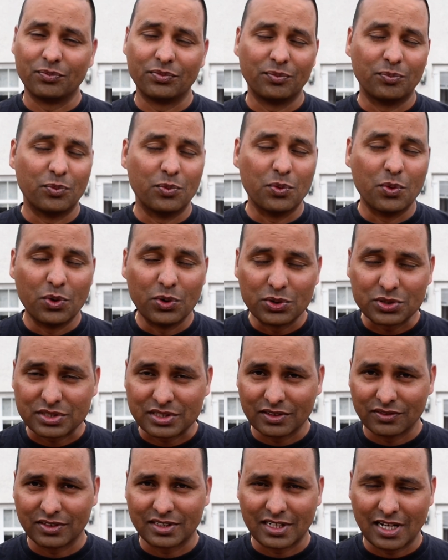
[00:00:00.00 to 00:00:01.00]

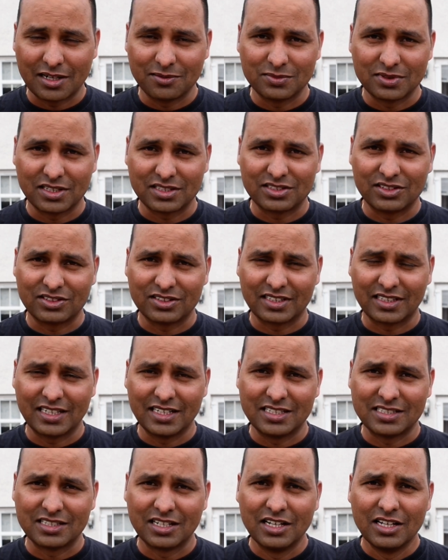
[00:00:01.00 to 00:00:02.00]
Most of the time, that's not the
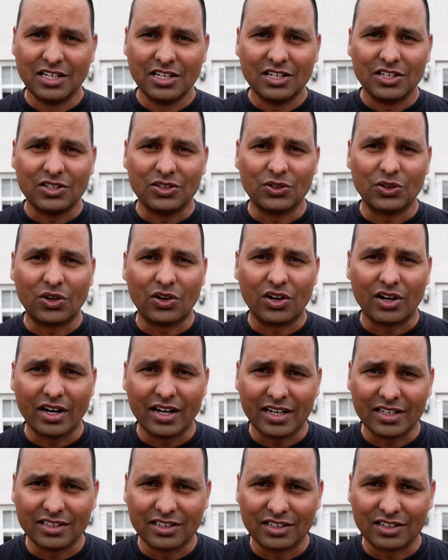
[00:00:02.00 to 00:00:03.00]
case. You
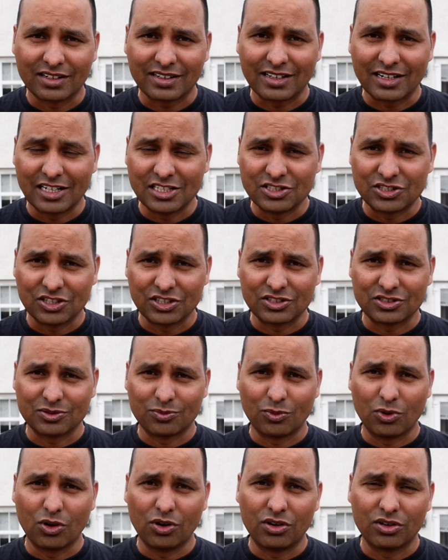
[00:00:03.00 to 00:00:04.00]
are either crunching
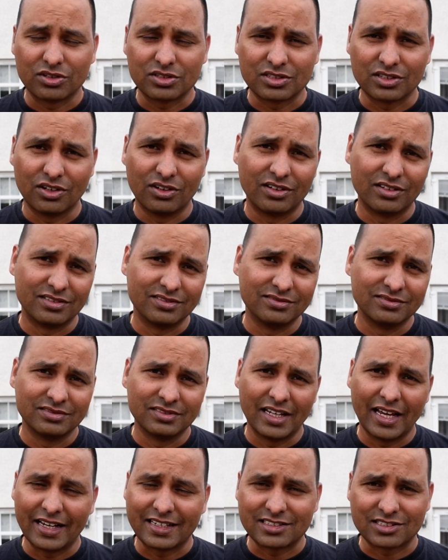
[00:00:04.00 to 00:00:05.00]
some logs on
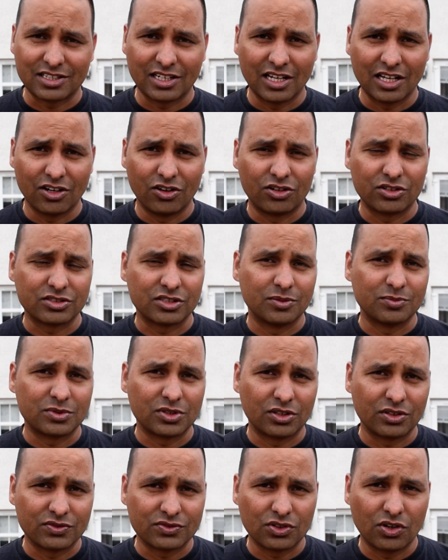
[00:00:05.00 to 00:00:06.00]
Excel or some
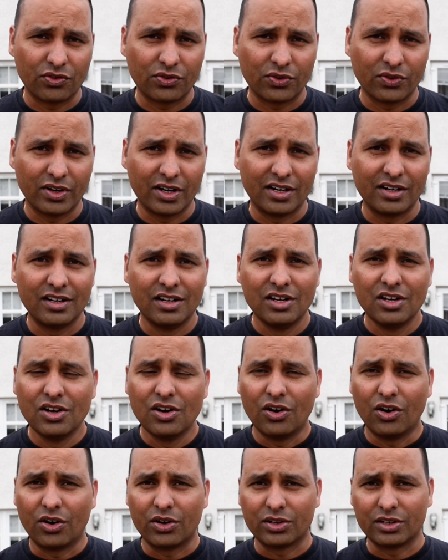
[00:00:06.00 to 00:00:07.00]
sort of software,
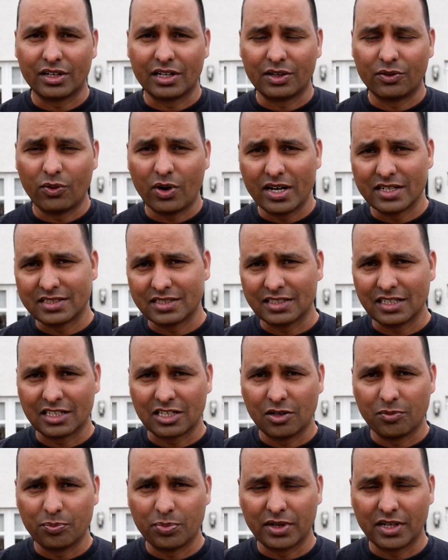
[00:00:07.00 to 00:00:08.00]
or you're advising a
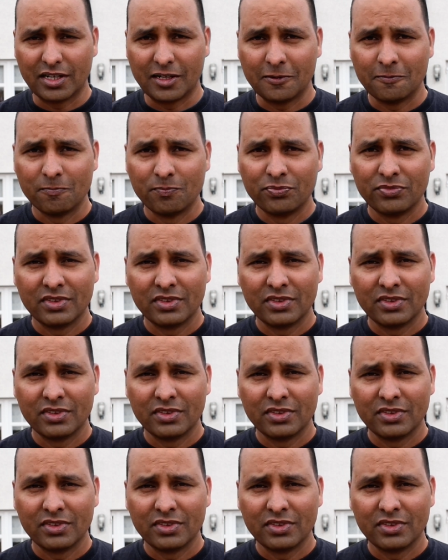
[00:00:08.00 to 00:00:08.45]
company.